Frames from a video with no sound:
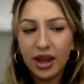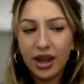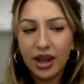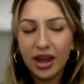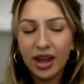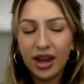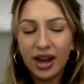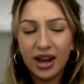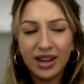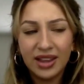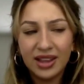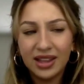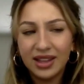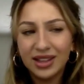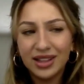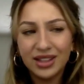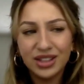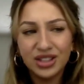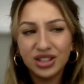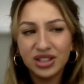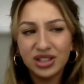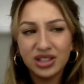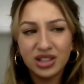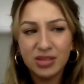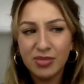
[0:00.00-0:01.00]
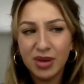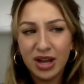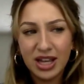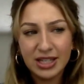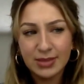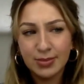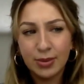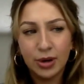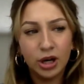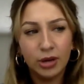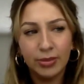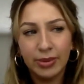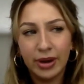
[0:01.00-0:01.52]
I think that's just the
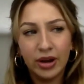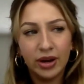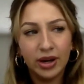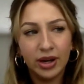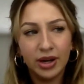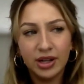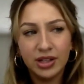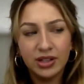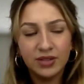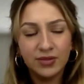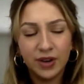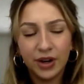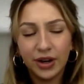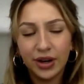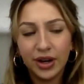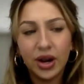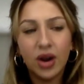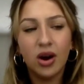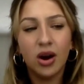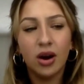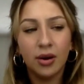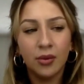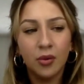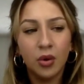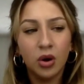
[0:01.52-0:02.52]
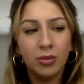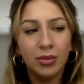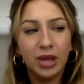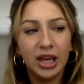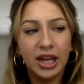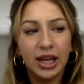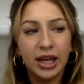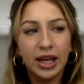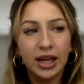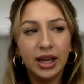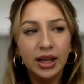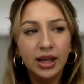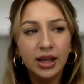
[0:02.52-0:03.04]
best part about it. It's very
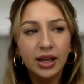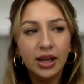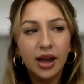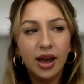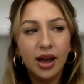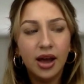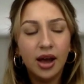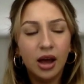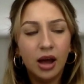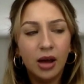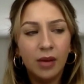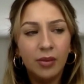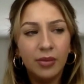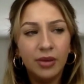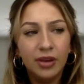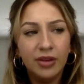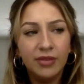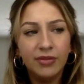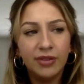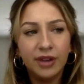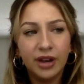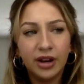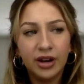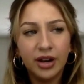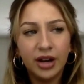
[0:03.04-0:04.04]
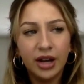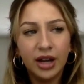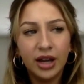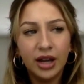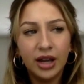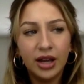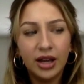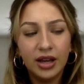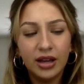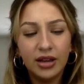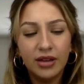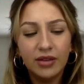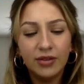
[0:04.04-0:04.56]
heartwarming, and
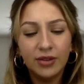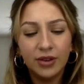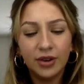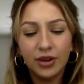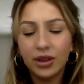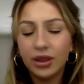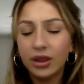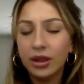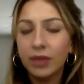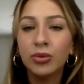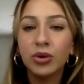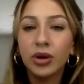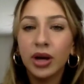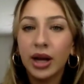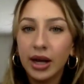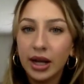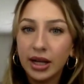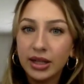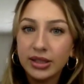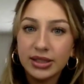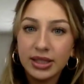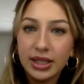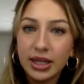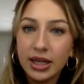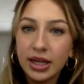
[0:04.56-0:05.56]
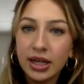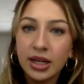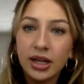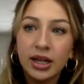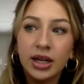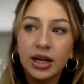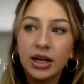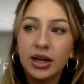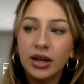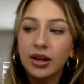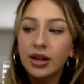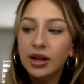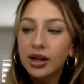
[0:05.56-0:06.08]
very, very liberating to
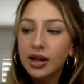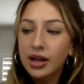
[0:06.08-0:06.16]
hear.